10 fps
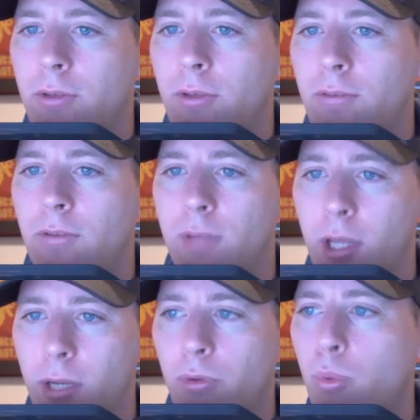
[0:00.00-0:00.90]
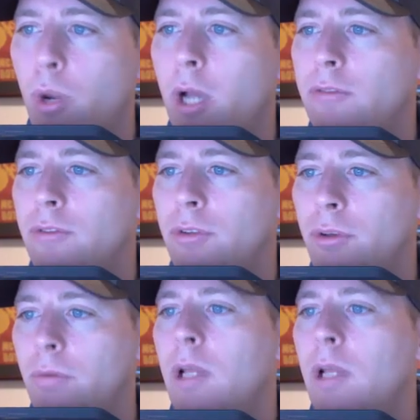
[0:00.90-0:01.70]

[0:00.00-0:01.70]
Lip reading: CC setup request to